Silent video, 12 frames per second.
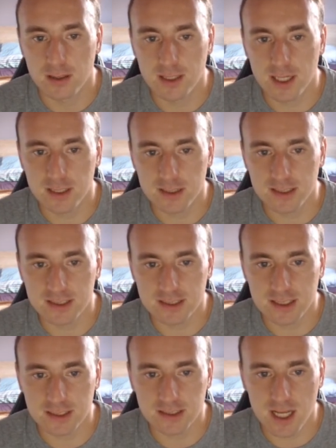Knight to
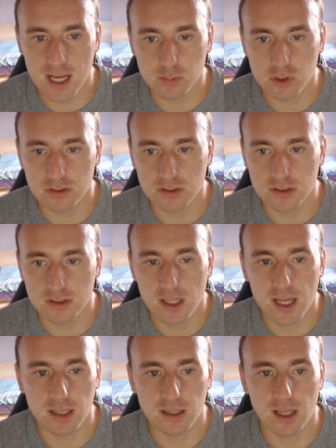e6 captures,
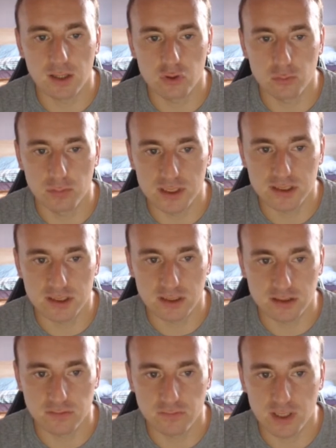and king to
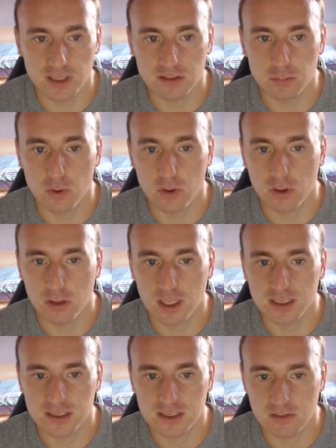b6 defends the pawn on
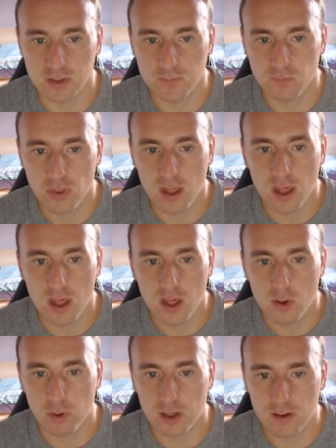a7.
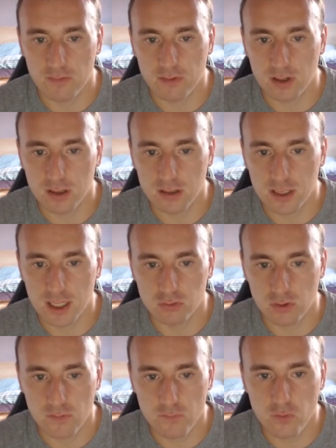We have knight
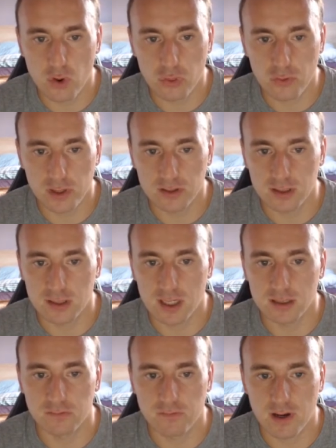to f4, threatening
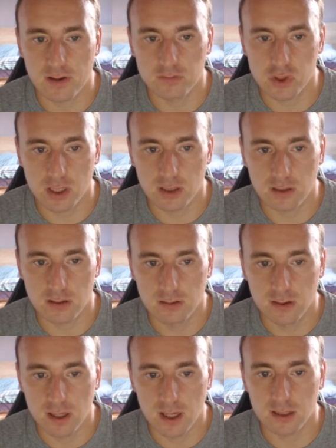knight d5 check,
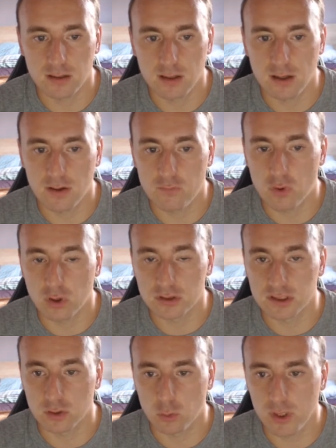and
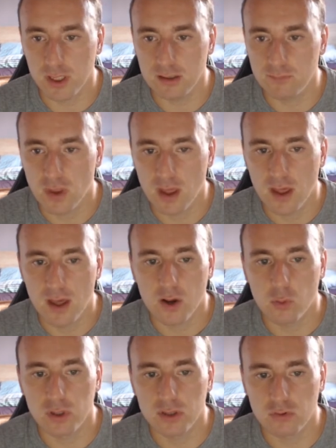forks the queen.
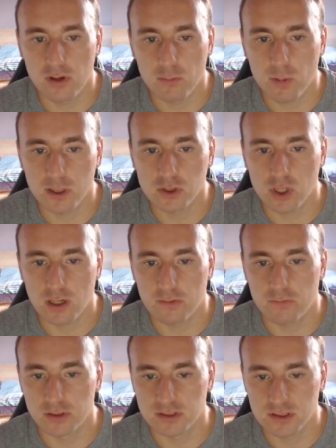Queen to a1 check
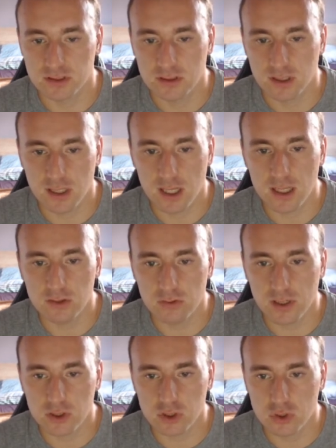first. King
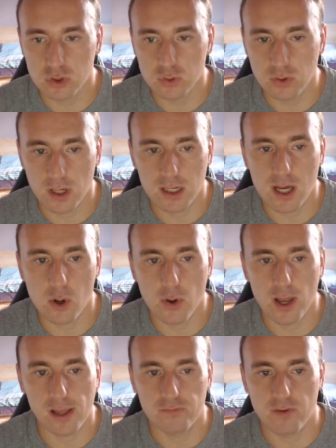to h2, and now
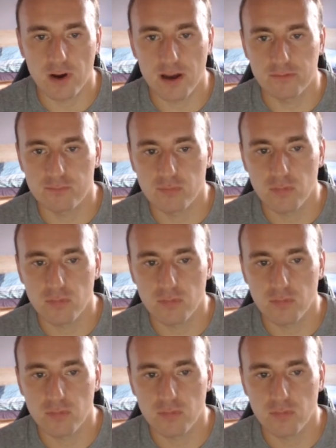a5.